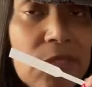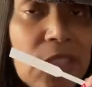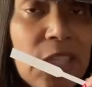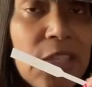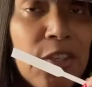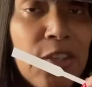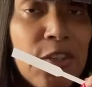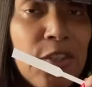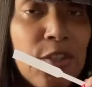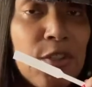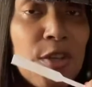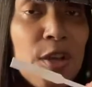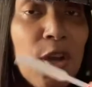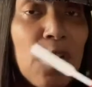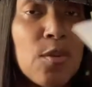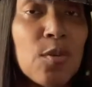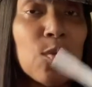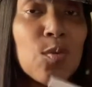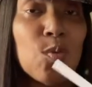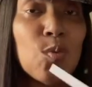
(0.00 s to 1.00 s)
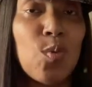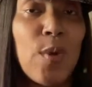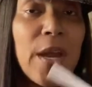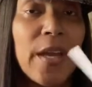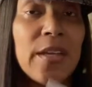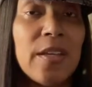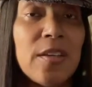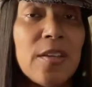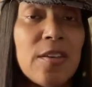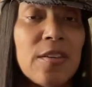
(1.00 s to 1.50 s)
Here you go,
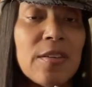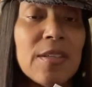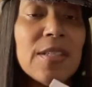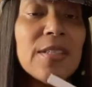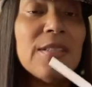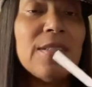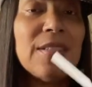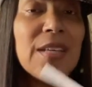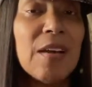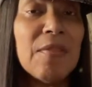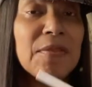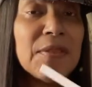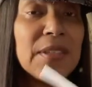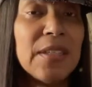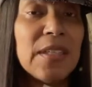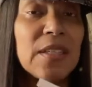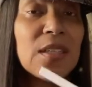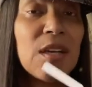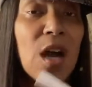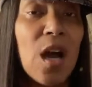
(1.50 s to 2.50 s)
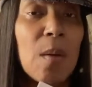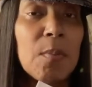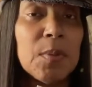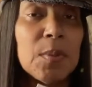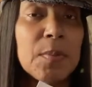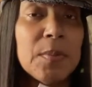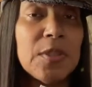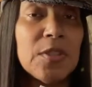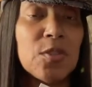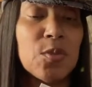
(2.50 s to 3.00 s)
right here. Definitely get
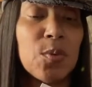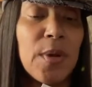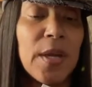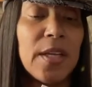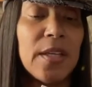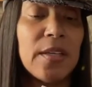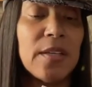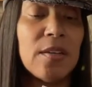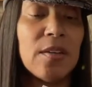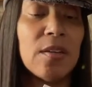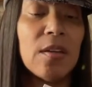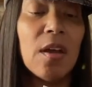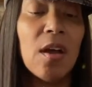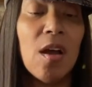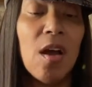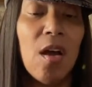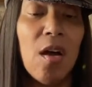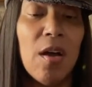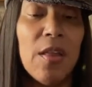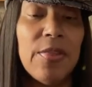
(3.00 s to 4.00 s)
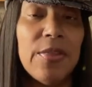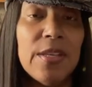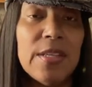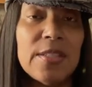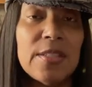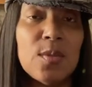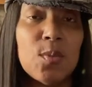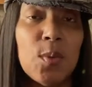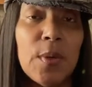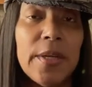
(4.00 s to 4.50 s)
compliments right here on
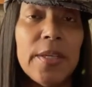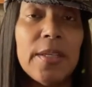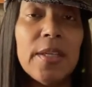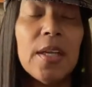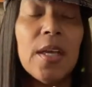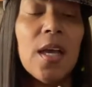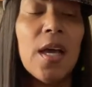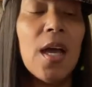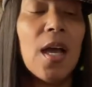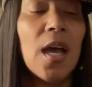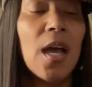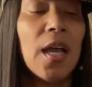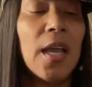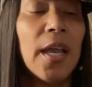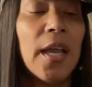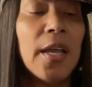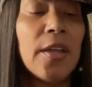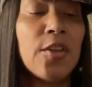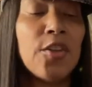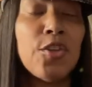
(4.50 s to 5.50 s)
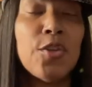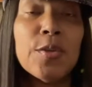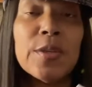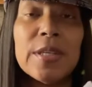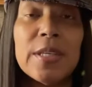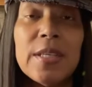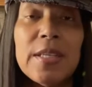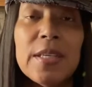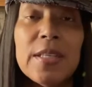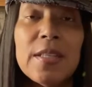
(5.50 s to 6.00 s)
this one. And you
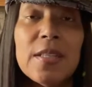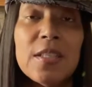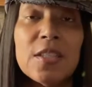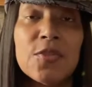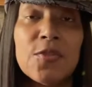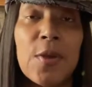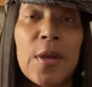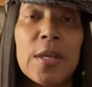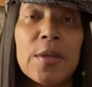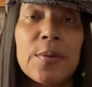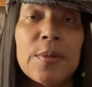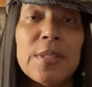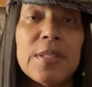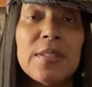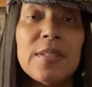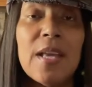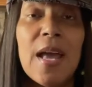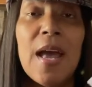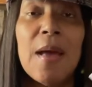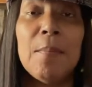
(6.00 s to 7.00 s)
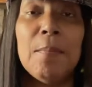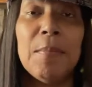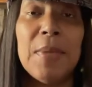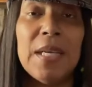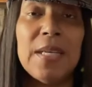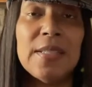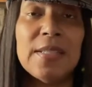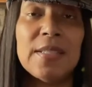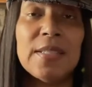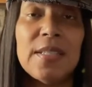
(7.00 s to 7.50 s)
can get this fragrance at
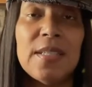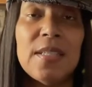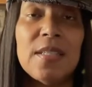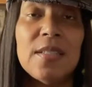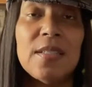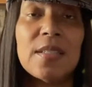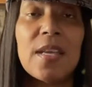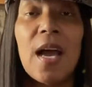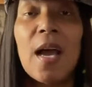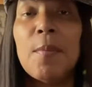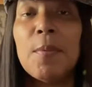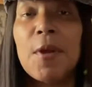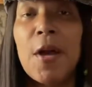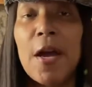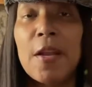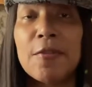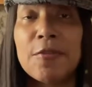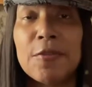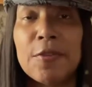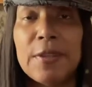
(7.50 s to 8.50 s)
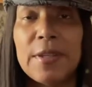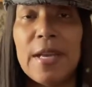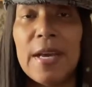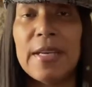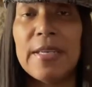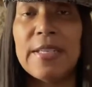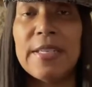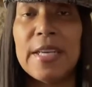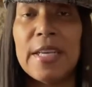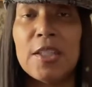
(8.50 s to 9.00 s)
Macy's. I've got it for
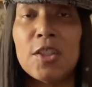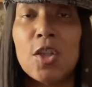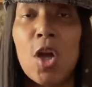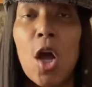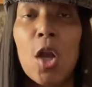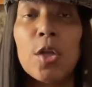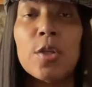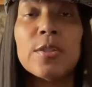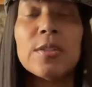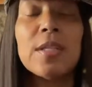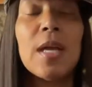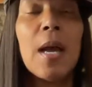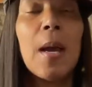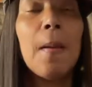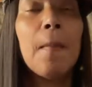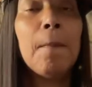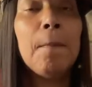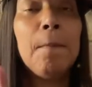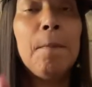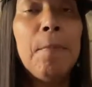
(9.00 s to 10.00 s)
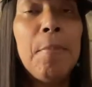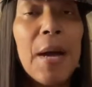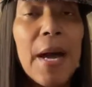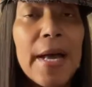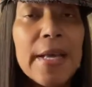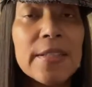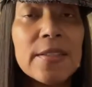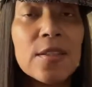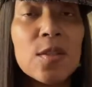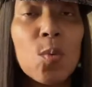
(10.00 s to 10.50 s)
$98.
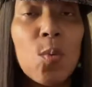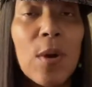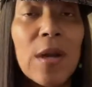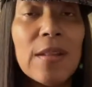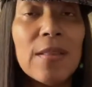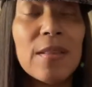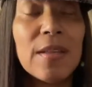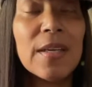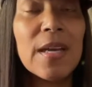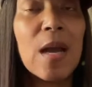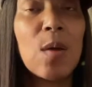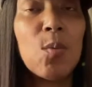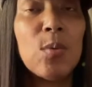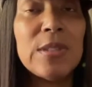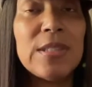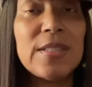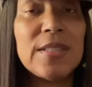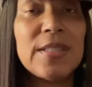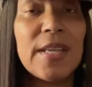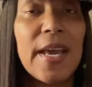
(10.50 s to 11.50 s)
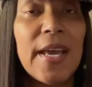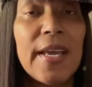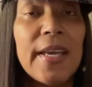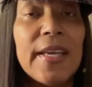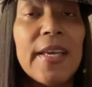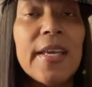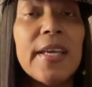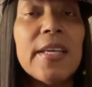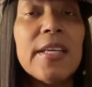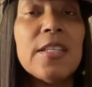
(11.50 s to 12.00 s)
But the one thing I would say
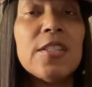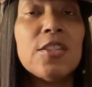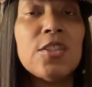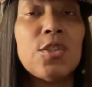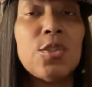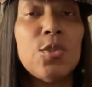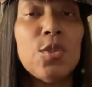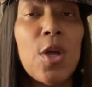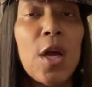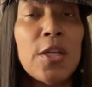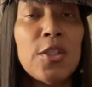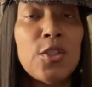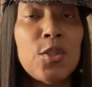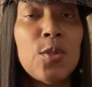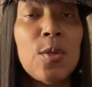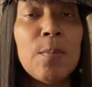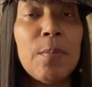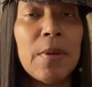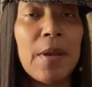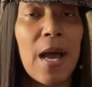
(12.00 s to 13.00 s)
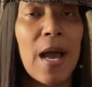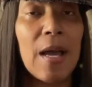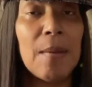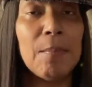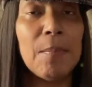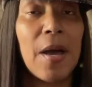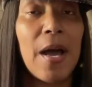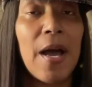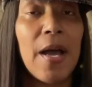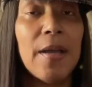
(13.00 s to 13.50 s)
is do not do a blind
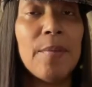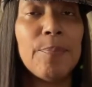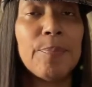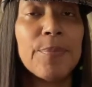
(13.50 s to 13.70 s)
buy.